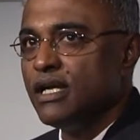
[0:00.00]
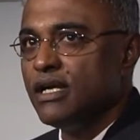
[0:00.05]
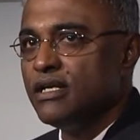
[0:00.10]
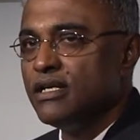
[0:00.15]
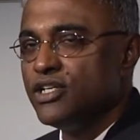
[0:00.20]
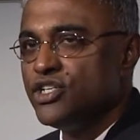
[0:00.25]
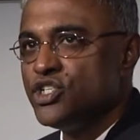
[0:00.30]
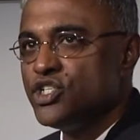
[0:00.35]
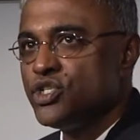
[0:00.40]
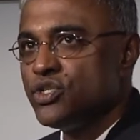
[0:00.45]

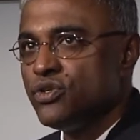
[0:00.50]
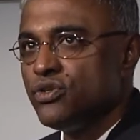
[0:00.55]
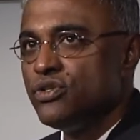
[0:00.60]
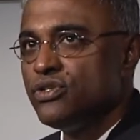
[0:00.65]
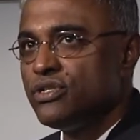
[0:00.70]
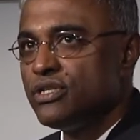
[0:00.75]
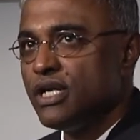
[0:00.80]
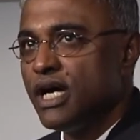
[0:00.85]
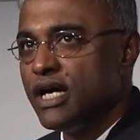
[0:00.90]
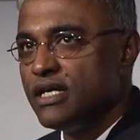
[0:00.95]

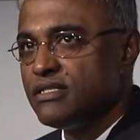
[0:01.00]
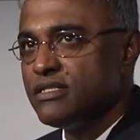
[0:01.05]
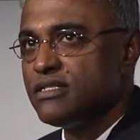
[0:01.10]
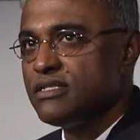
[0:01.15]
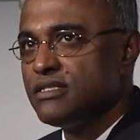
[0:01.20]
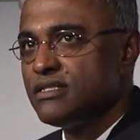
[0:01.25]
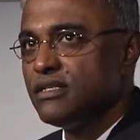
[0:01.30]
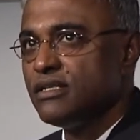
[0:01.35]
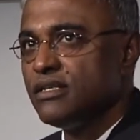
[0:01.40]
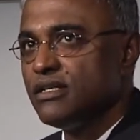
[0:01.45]
assure
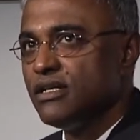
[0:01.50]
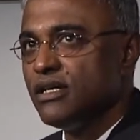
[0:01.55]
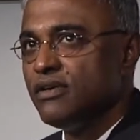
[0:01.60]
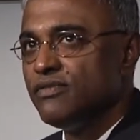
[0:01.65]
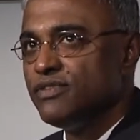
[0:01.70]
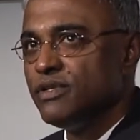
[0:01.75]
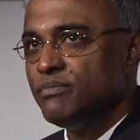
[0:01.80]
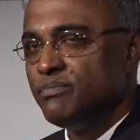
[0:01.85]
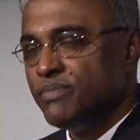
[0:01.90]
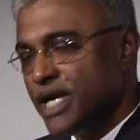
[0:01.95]
us
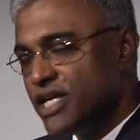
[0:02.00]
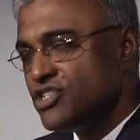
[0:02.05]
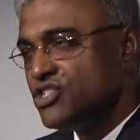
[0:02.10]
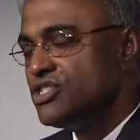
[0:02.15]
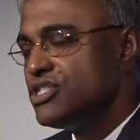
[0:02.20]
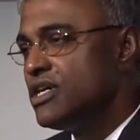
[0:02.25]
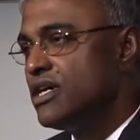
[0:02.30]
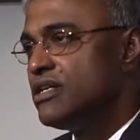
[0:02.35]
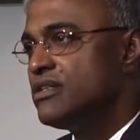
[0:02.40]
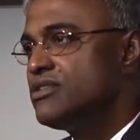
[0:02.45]
of the best
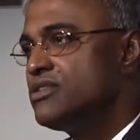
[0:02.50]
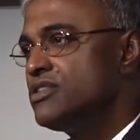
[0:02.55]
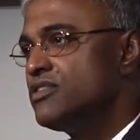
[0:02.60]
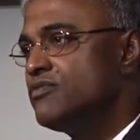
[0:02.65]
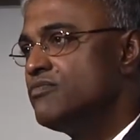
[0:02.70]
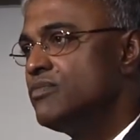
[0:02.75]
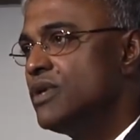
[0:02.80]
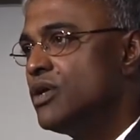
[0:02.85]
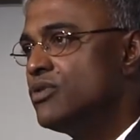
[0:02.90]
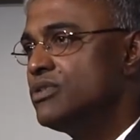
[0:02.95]
chance
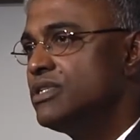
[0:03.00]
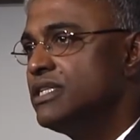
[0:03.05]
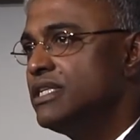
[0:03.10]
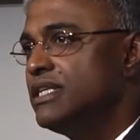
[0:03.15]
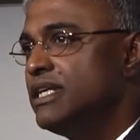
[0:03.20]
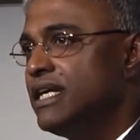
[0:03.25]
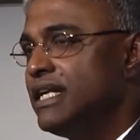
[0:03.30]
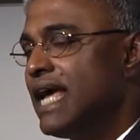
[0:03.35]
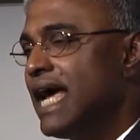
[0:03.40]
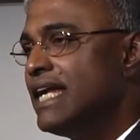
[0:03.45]
of
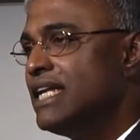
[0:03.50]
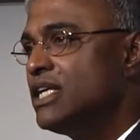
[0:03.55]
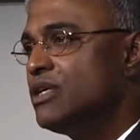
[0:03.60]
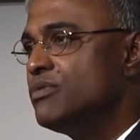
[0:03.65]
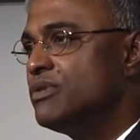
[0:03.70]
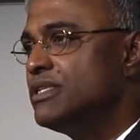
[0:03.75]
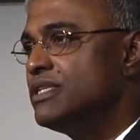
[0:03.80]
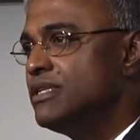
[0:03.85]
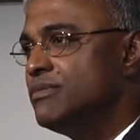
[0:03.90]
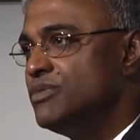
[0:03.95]
mounting an
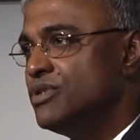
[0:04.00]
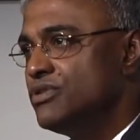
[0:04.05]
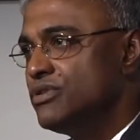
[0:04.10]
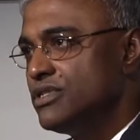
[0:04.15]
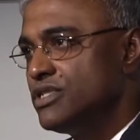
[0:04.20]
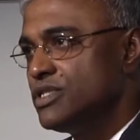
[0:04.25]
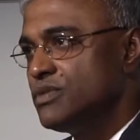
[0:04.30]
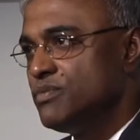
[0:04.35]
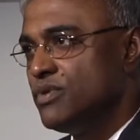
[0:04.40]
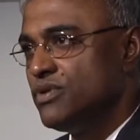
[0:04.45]
adequate immune
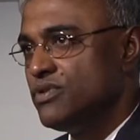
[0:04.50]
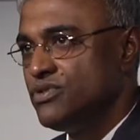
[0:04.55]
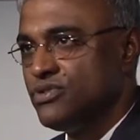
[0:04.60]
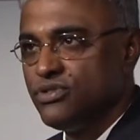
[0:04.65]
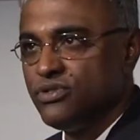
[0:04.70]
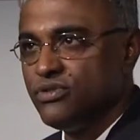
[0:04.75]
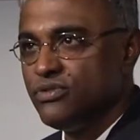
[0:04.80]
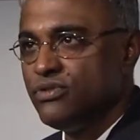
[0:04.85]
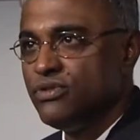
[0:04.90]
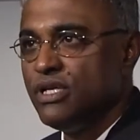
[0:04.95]
response.
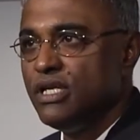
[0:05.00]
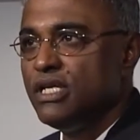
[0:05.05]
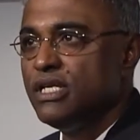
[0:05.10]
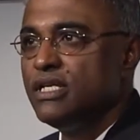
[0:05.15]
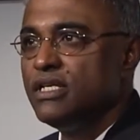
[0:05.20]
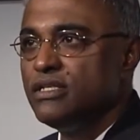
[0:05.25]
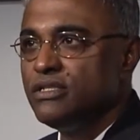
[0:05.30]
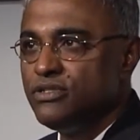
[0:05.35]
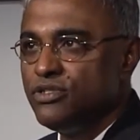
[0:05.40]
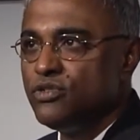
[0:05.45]
So
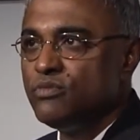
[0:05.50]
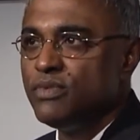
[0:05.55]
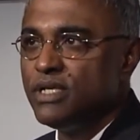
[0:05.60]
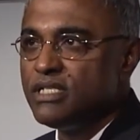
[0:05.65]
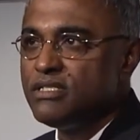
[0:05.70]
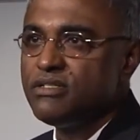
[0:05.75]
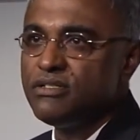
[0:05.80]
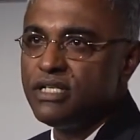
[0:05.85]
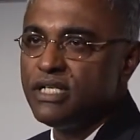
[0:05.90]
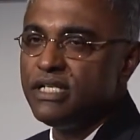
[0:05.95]
2
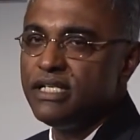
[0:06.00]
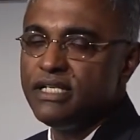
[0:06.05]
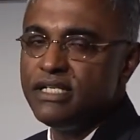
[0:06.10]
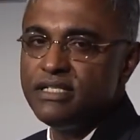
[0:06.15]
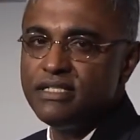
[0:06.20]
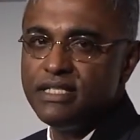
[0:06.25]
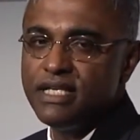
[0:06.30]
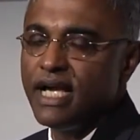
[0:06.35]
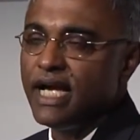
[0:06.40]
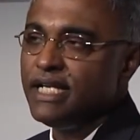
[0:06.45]
months really
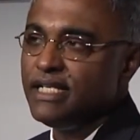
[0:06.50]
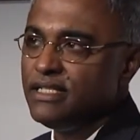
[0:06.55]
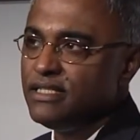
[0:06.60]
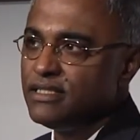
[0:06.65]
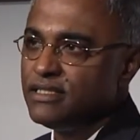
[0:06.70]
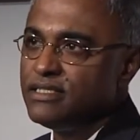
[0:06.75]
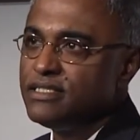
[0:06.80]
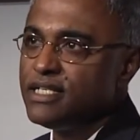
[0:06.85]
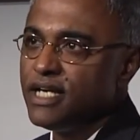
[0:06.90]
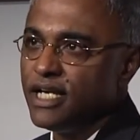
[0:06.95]
is the
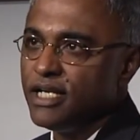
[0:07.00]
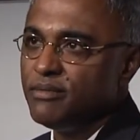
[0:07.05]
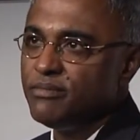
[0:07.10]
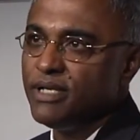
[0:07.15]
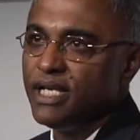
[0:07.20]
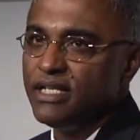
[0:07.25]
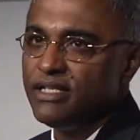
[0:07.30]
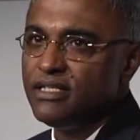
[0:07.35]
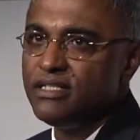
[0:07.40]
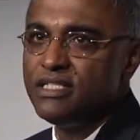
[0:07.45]
ideal time,
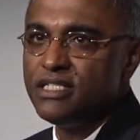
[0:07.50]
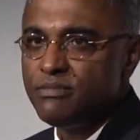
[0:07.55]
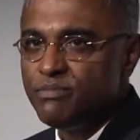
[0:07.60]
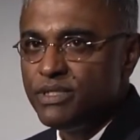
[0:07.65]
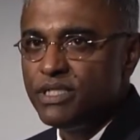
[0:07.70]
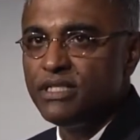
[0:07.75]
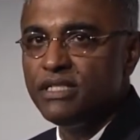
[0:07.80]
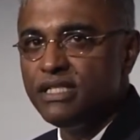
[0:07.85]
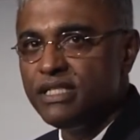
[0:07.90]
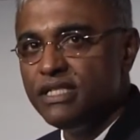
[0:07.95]
and
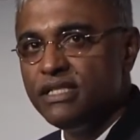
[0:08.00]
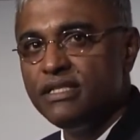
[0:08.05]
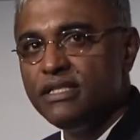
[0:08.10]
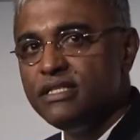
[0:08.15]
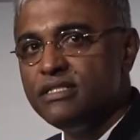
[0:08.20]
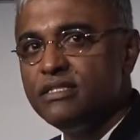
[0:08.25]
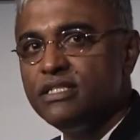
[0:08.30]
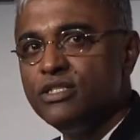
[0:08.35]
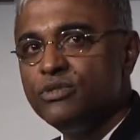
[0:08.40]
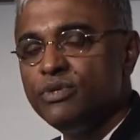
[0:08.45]
typically in
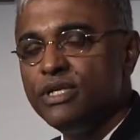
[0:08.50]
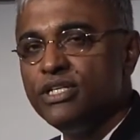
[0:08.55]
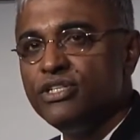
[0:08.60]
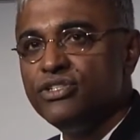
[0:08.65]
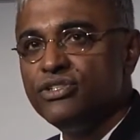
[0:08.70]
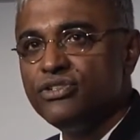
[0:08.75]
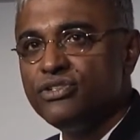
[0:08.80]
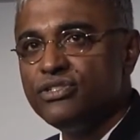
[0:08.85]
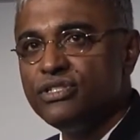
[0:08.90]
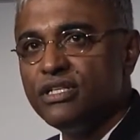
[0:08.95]
these
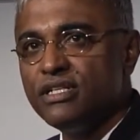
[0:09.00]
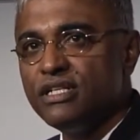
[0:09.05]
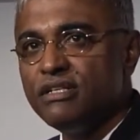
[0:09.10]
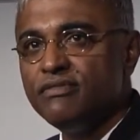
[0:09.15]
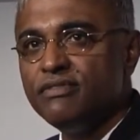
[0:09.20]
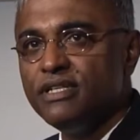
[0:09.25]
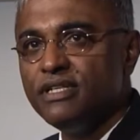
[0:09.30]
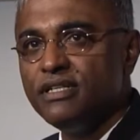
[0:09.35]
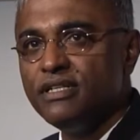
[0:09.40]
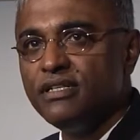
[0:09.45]
situations a
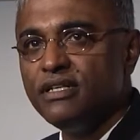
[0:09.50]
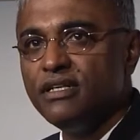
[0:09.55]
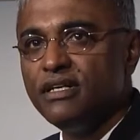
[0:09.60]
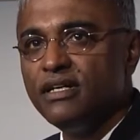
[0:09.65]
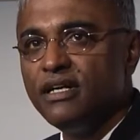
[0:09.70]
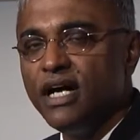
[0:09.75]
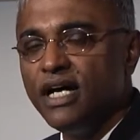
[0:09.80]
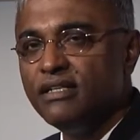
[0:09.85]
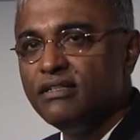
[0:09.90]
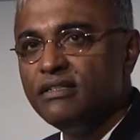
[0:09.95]
living
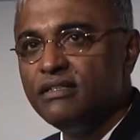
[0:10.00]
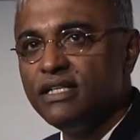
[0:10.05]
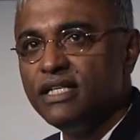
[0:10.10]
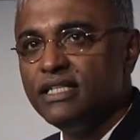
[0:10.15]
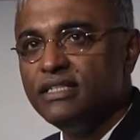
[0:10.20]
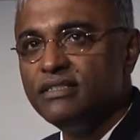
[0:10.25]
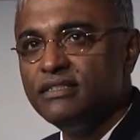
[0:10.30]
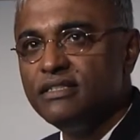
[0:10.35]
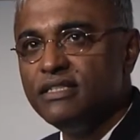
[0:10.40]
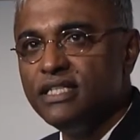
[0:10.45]

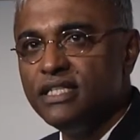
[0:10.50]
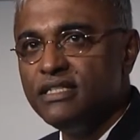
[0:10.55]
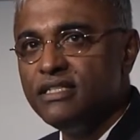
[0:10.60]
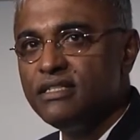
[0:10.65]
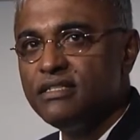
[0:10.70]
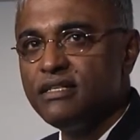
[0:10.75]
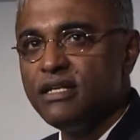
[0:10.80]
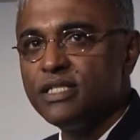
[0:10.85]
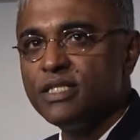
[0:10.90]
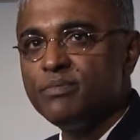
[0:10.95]
unrelated
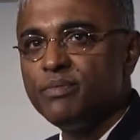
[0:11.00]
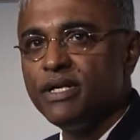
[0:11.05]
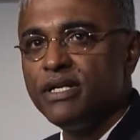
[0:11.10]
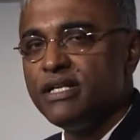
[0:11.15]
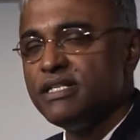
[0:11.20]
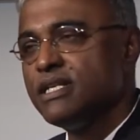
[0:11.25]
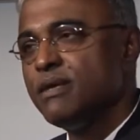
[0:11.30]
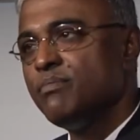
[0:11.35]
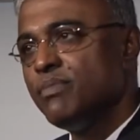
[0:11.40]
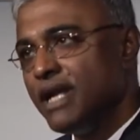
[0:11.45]
kidney transplant
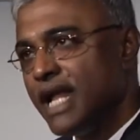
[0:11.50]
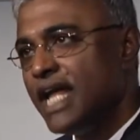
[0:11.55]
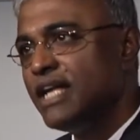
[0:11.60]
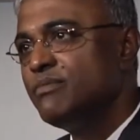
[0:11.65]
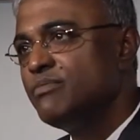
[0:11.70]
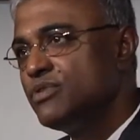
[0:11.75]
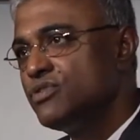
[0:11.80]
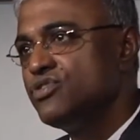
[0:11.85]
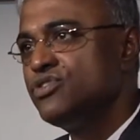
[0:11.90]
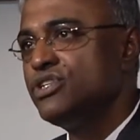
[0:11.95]
is a
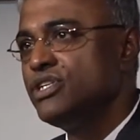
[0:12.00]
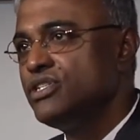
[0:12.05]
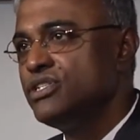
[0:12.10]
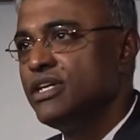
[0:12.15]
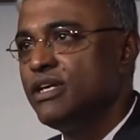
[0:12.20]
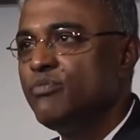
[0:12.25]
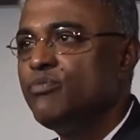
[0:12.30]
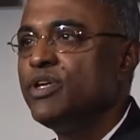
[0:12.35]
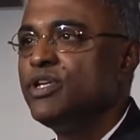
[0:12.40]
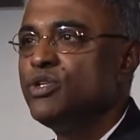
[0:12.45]
planned
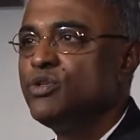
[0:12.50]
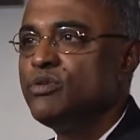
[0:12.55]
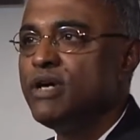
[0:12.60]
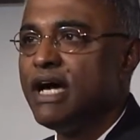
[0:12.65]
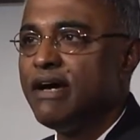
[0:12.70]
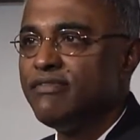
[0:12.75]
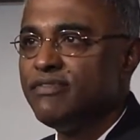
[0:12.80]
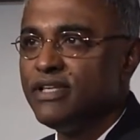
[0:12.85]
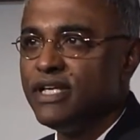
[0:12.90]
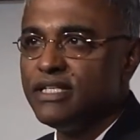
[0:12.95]
procedure, and we do
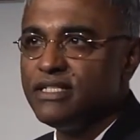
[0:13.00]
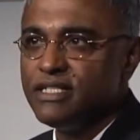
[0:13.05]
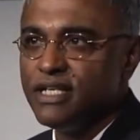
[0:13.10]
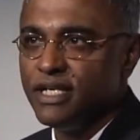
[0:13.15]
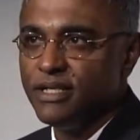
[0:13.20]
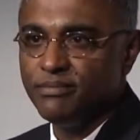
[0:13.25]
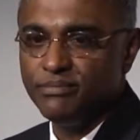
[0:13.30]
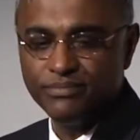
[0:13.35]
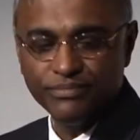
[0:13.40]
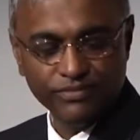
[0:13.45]
have that
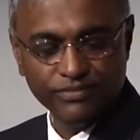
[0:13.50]
time.